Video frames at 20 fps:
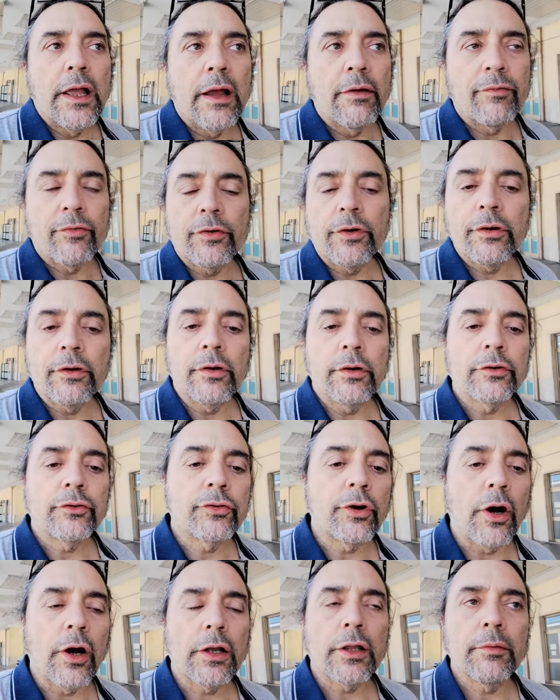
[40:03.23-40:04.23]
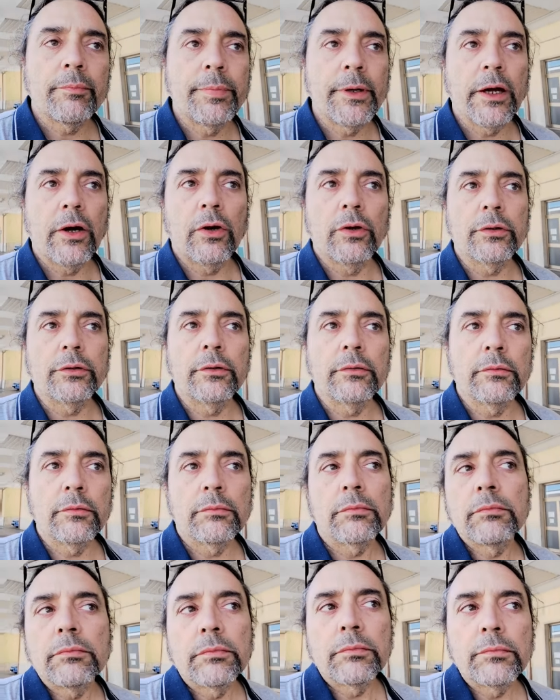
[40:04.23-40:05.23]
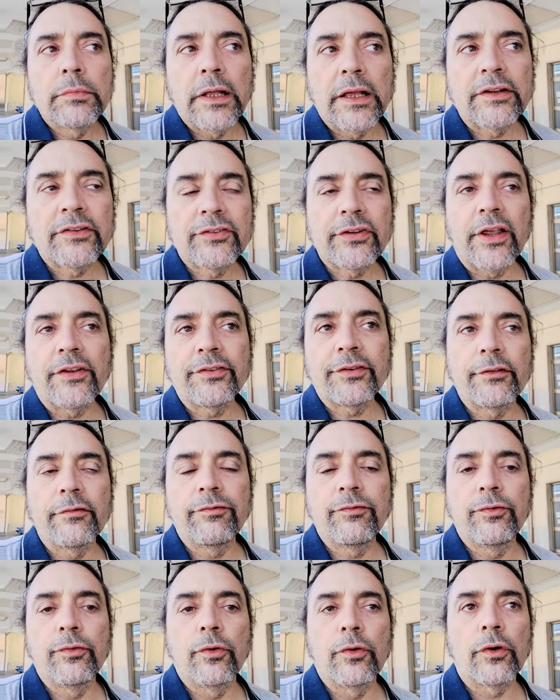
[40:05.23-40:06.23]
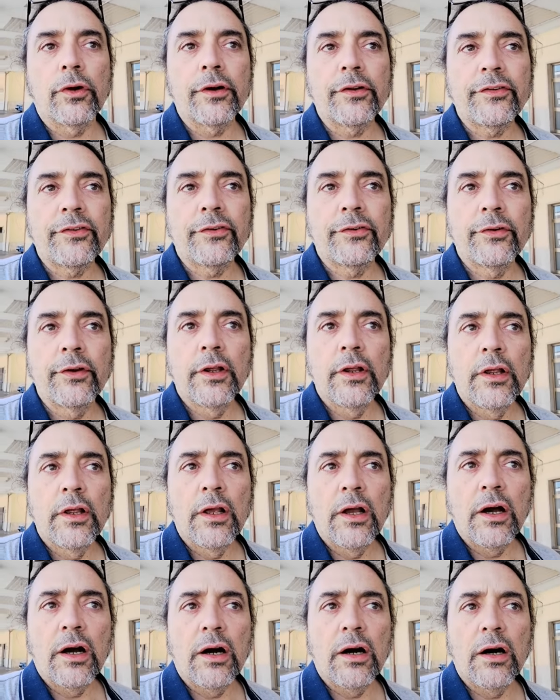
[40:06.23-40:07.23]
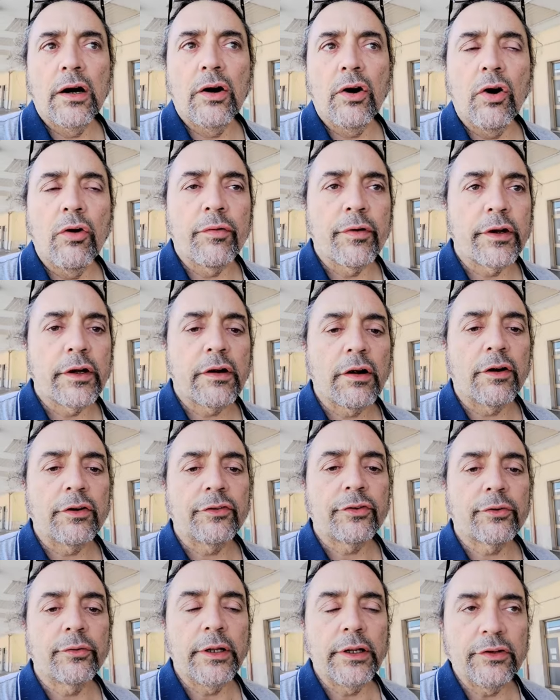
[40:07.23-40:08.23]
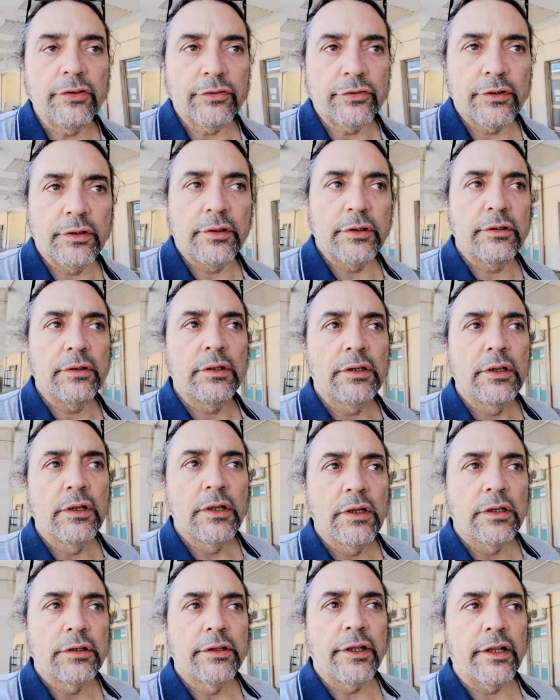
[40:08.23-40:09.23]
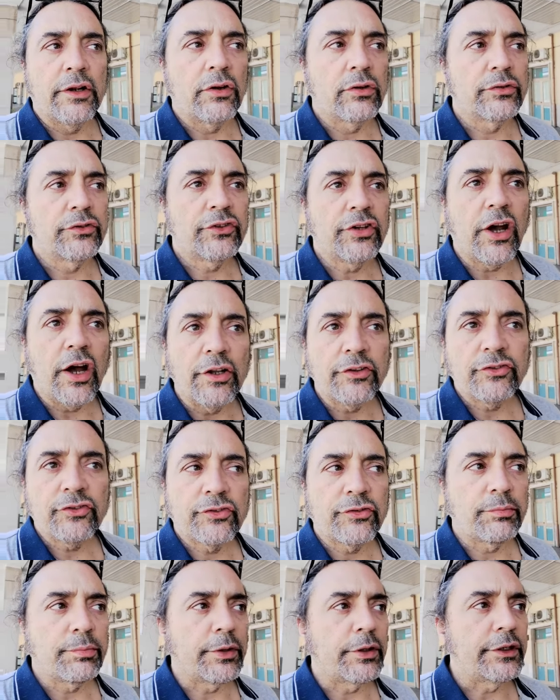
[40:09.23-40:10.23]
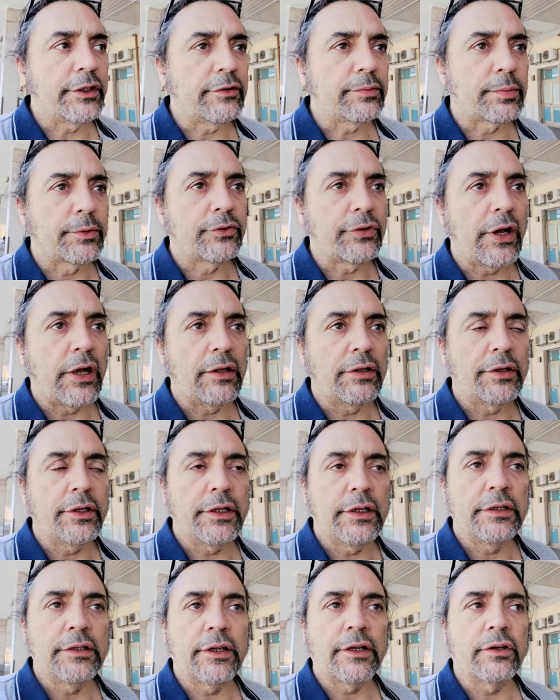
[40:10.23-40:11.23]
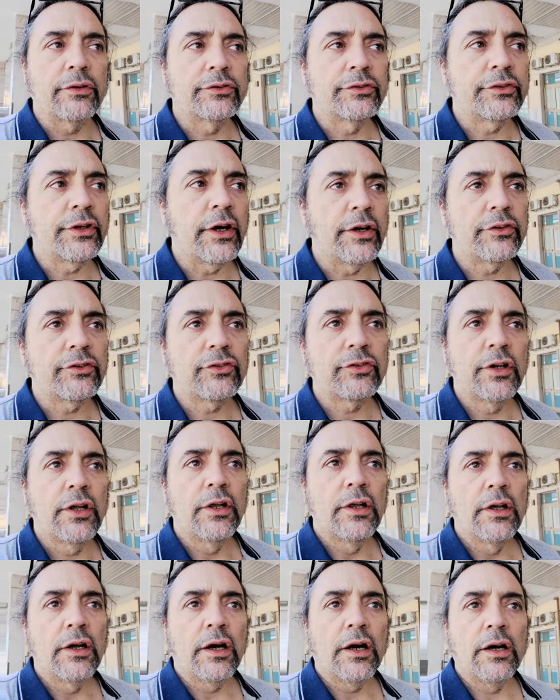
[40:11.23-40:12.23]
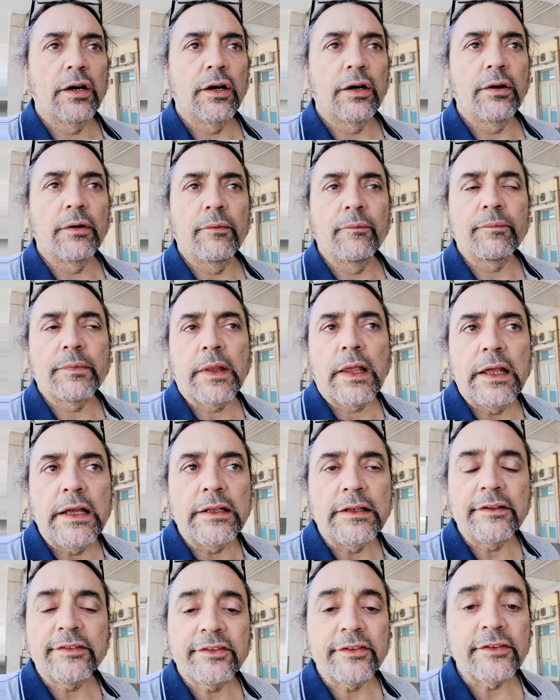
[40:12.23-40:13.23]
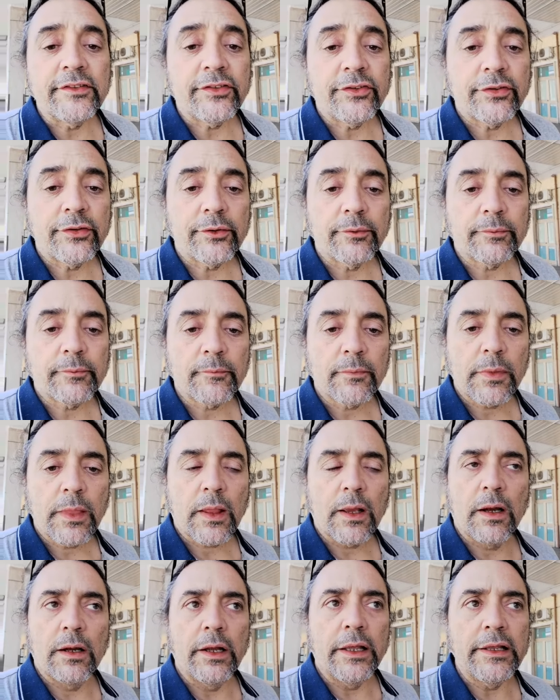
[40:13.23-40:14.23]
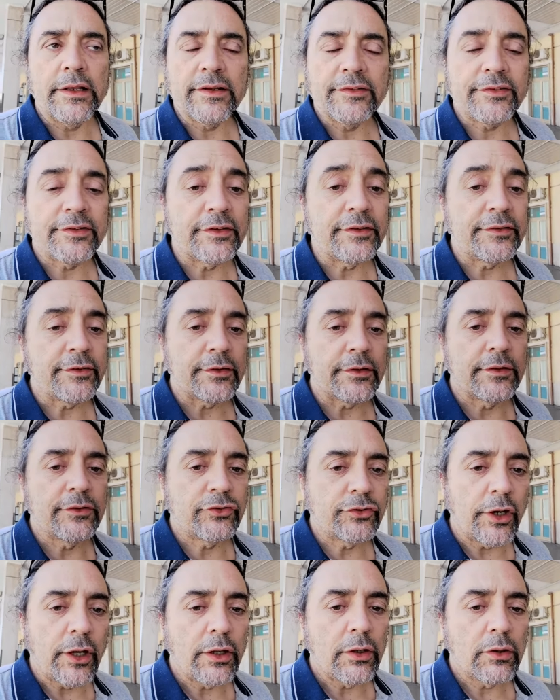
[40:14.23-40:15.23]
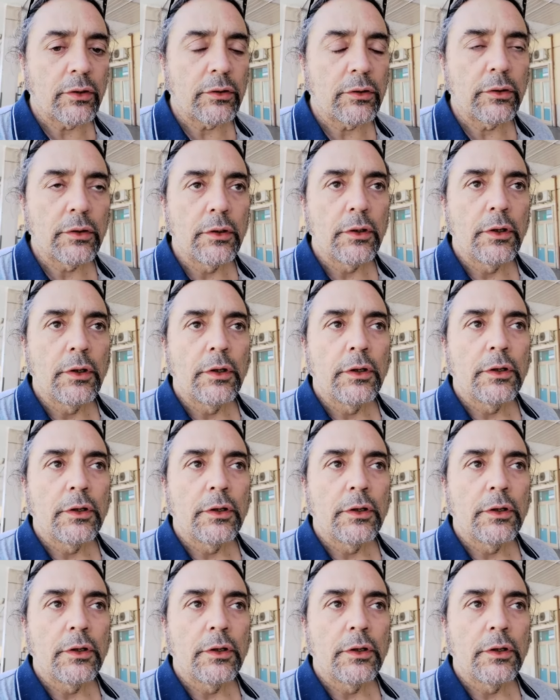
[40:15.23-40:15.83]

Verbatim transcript: ever talk about excessive force, uh, over incarceration. They don't touch police brutality. They don't touch um, uh, innocent in jail.